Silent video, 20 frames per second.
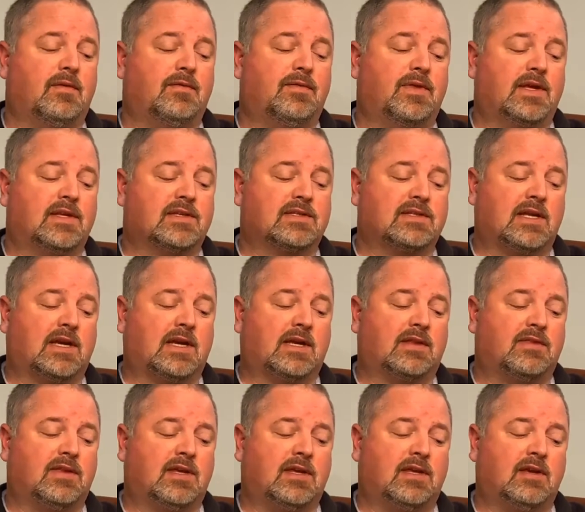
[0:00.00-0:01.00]
Things
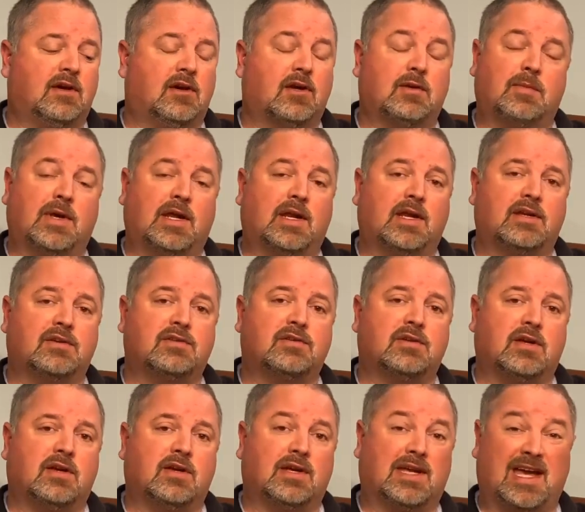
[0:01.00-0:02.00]
like the automatic
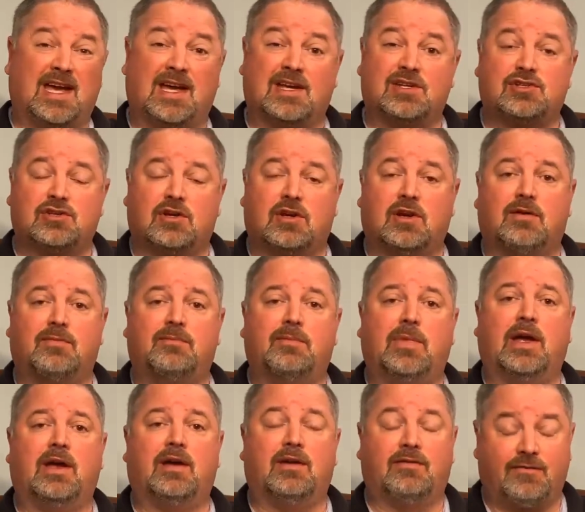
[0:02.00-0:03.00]
gas shutoff
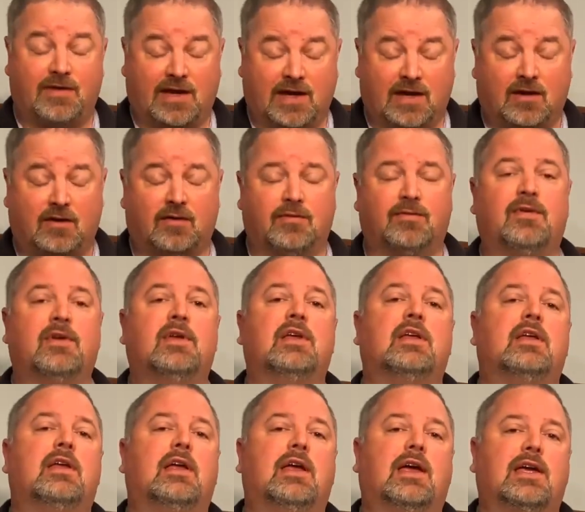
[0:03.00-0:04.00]
valve
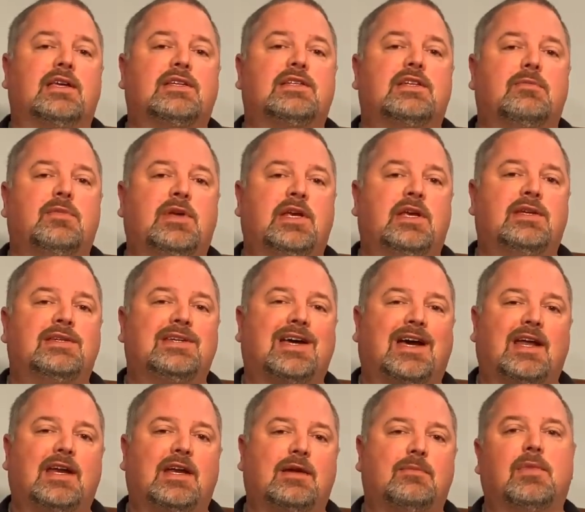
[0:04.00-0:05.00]
has to be
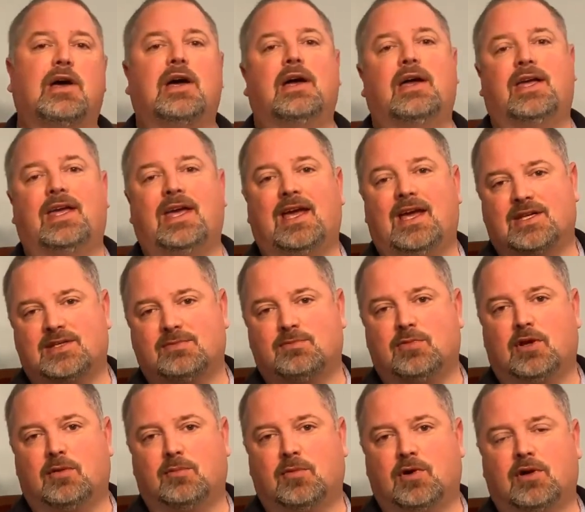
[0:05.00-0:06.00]
tied in by a gas
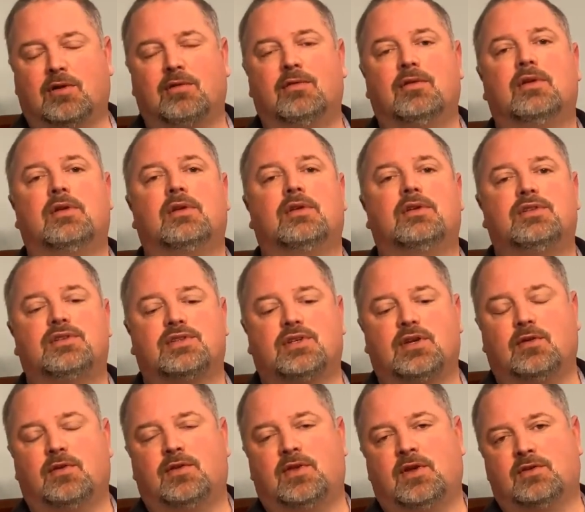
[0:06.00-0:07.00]
plumber.
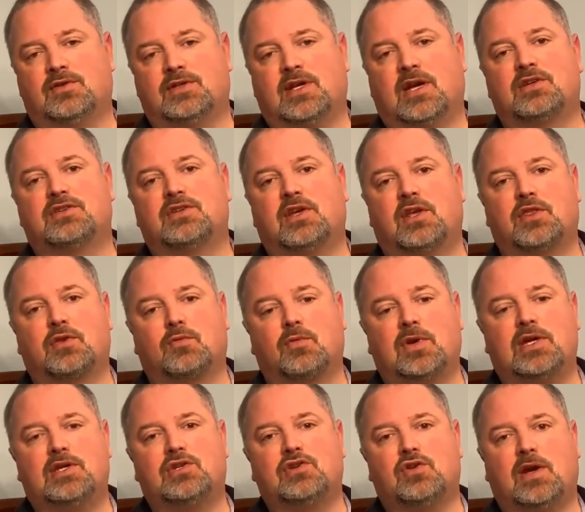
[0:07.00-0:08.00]
So there's actually
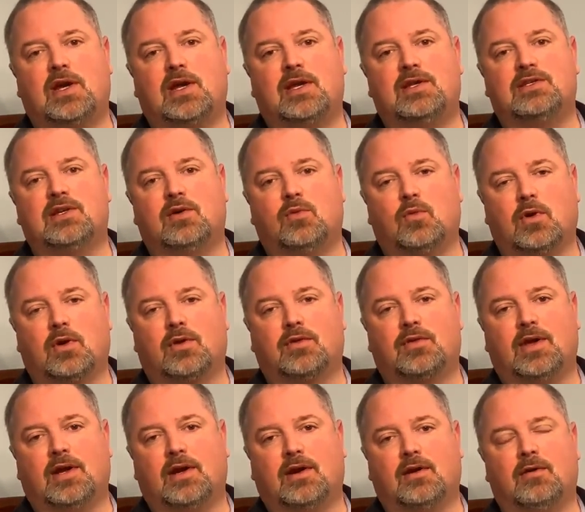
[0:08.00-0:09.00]
3 trades at work
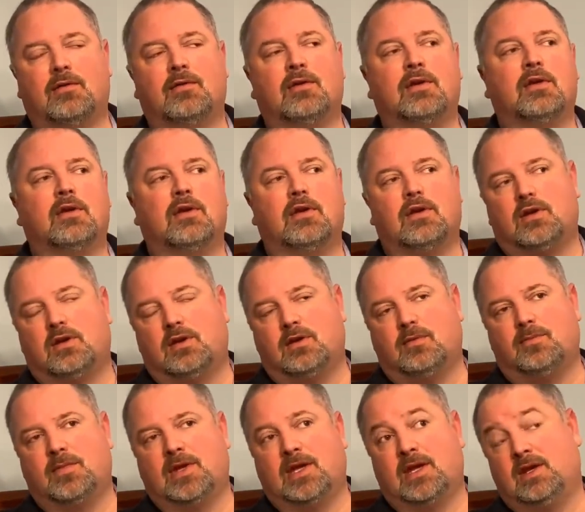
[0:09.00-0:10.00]
there.
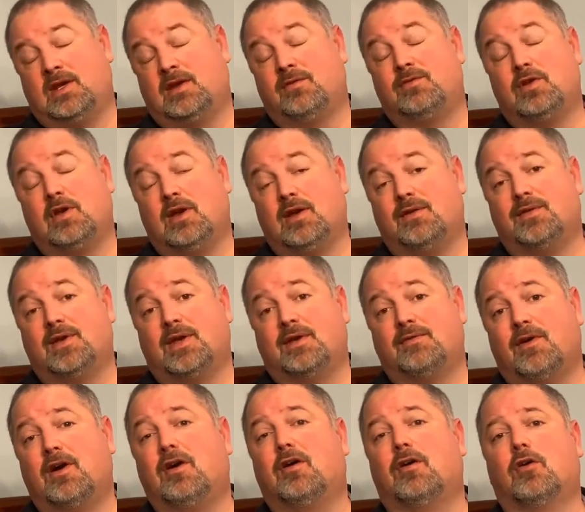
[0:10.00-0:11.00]
And if you have a
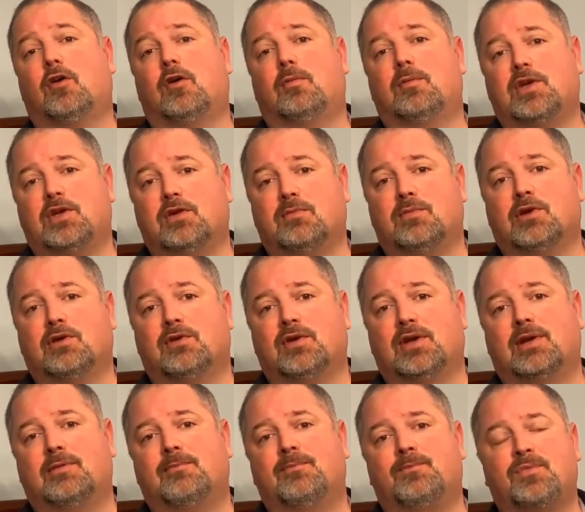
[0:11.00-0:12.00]
fire alarm in your
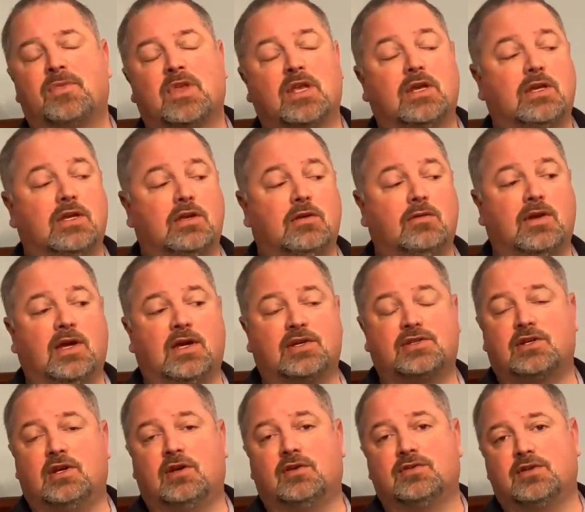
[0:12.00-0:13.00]
building, you would
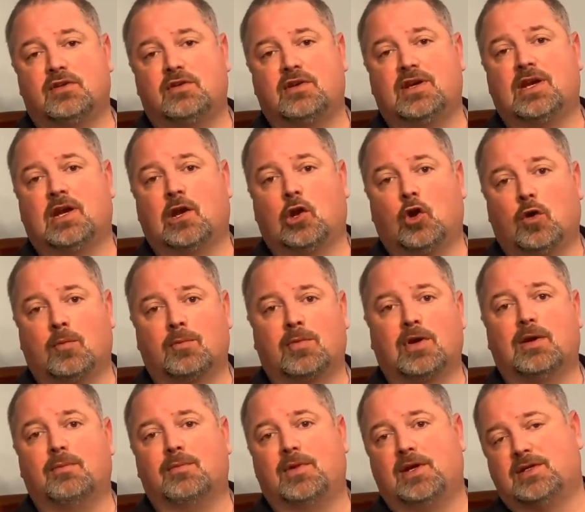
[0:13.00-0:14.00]
actually also need an alarm
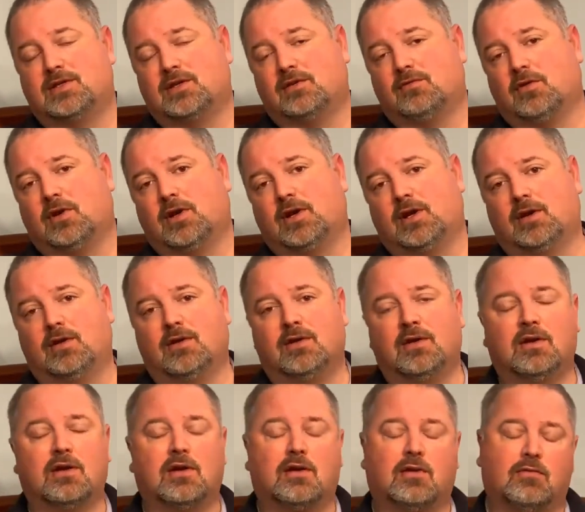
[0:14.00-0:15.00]
company to
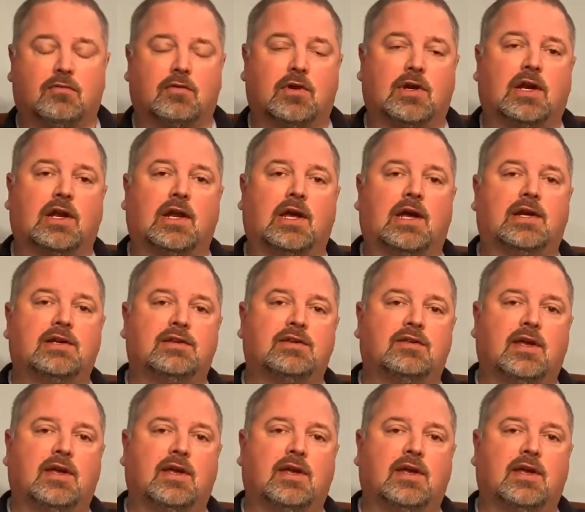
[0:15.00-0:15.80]
run a line to